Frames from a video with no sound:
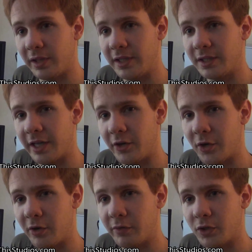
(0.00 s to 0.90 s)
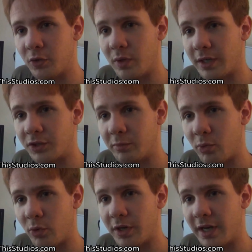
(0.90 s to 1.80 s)
please head on over to
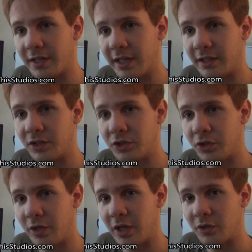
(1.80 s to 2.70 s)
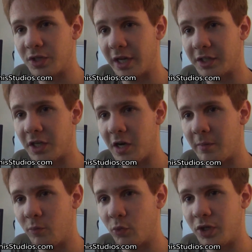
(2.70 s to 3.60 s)

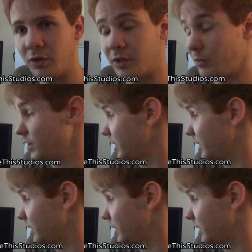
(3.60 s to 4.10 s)
support.takethisstudios.com, where you can